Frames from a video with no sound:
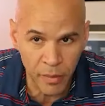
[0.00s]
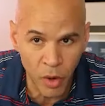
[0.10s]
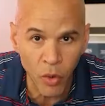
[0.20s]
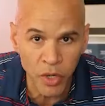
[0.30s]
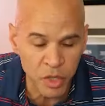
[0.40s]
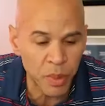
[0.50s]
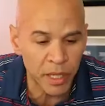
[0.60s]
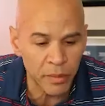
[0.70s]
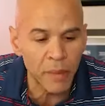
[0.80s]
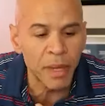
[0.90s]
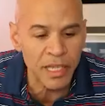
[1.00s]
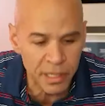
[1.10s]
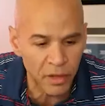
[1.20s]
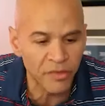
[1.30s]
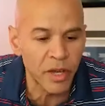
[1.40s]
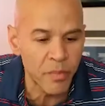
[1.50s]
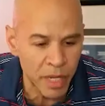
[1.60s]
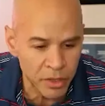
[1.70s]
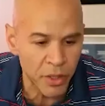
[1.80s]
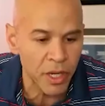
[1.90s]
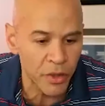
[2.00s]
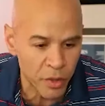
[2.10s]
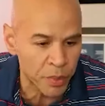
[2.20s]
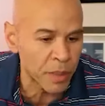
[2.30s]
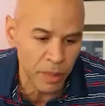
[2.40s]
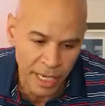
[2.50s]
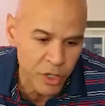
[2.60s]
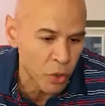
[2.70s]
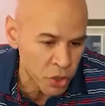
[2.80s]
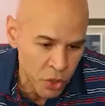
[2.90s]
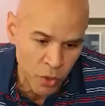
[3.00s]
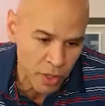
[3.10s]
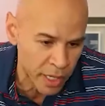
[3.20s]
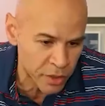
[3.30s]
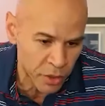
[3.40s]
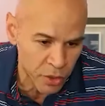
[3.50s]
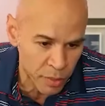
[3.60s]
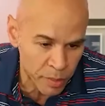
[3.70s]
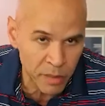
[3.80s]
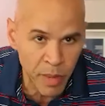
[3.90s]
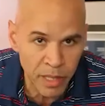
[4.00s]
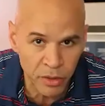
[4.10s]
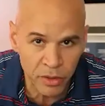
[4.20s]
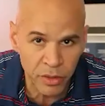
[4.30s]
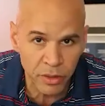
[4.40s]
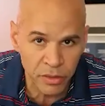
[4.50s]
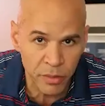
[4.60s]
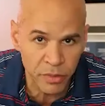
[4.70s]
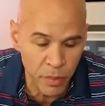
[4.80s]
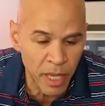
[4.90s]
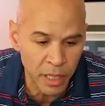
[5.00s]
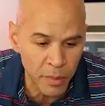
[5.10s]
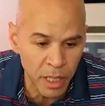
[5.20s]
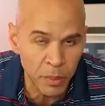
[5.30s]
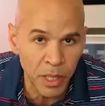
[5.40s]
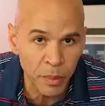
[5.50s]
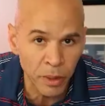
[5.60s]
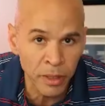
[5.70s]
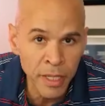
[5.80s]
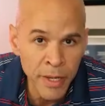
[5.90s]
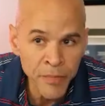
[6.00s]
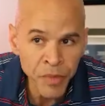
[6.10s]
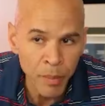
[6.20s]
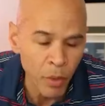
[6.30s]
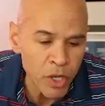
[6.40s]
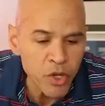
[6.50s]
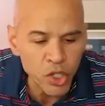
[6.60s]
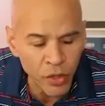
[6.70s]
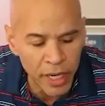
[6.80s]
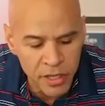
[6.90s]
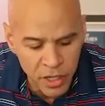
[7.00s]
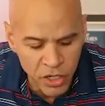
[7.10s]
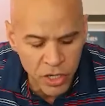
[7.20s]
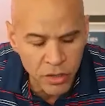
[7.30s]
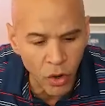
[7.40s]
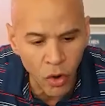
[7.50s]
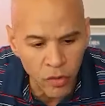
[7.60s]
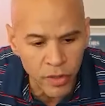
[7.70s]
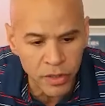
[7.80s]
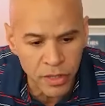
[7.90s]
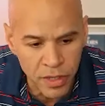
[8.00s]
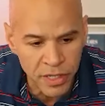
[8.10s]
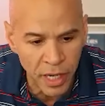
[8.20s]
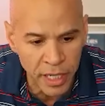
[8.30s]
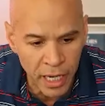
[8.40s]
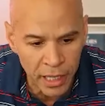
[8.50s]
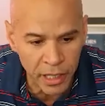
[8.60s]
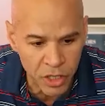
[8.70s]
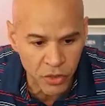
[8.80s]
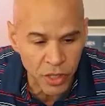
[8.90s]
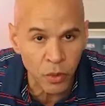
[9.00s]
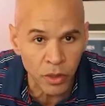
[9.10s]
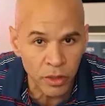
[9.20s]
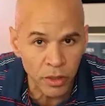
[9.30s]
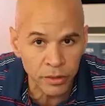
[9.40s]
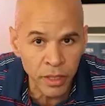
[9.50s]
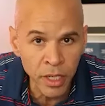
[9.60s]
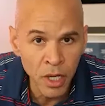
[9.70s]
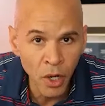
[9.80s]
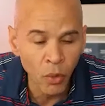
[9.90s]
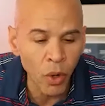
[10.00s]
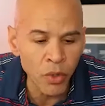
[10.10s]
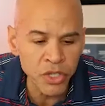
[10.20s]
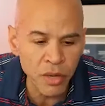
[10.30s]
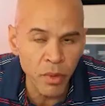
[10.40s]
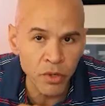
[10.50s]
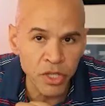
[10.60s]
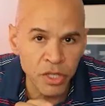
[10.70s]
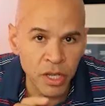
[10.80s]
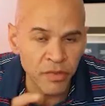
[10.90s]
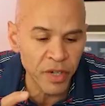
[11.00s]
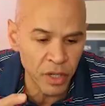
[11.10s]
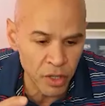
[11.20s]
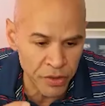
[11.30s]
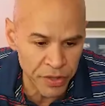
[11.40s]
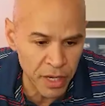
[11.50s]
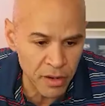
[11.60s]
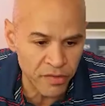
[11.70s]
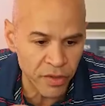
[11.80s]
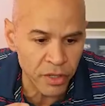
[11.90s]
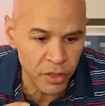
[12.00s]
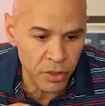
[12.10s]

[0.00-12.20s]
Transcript: I'm always big myself on mentoring other people. I know you are. I know you're a big mentor to many, many people. But when you transitioned over to the psychiatry world, what was the most difficult thing for